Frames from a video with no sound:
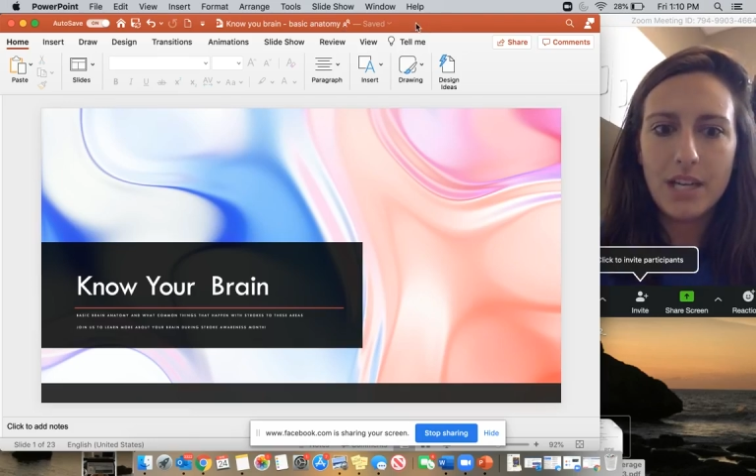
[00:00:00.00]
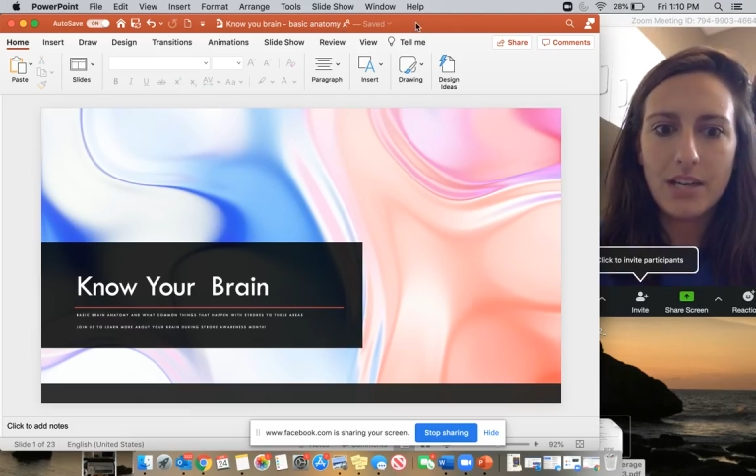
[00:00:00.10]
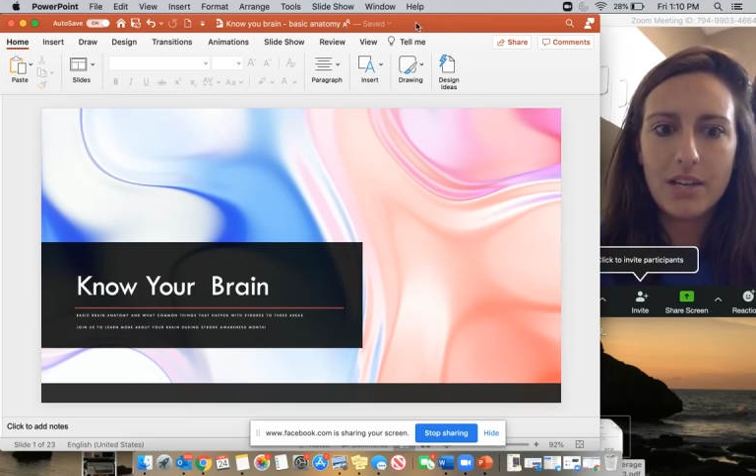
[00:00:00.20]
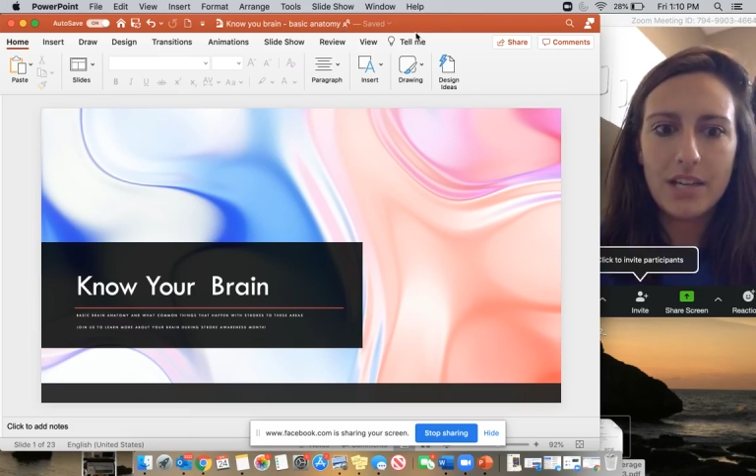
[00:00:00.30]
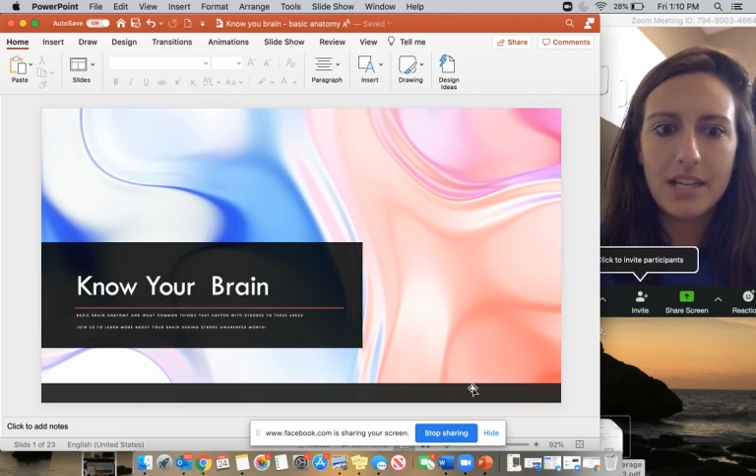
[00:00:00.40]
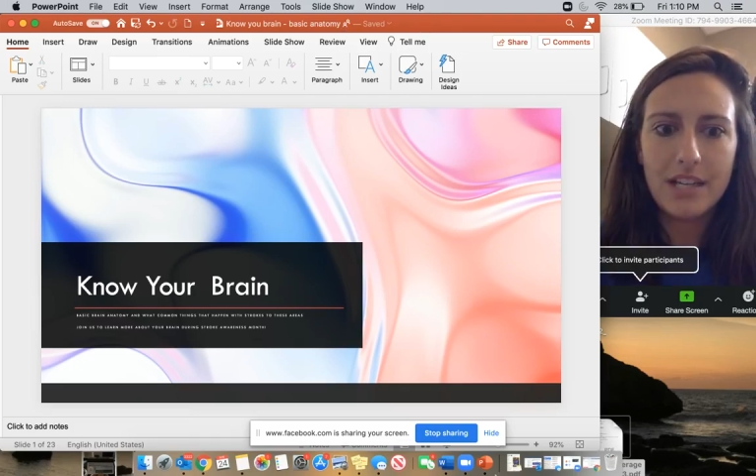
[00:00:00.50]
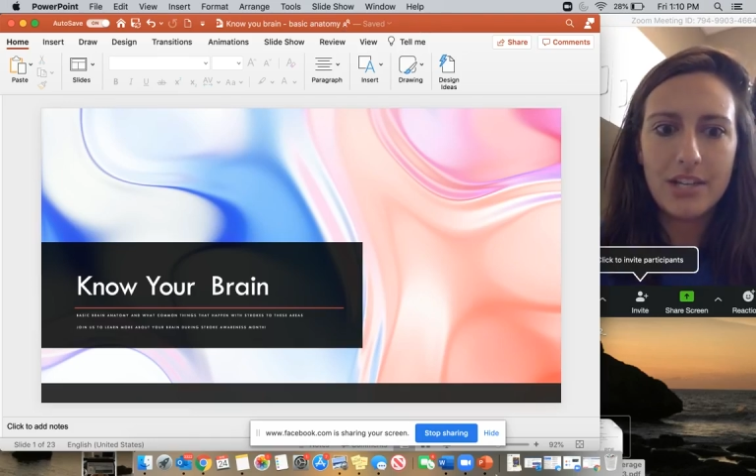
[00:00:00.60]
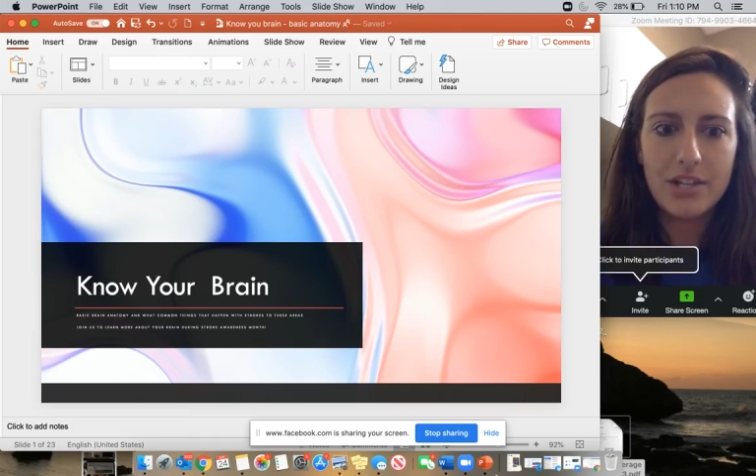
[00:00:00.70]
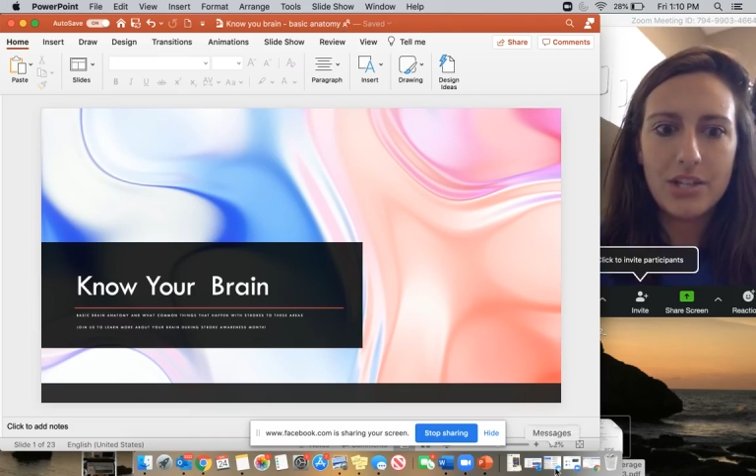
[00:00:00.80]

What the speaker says: are here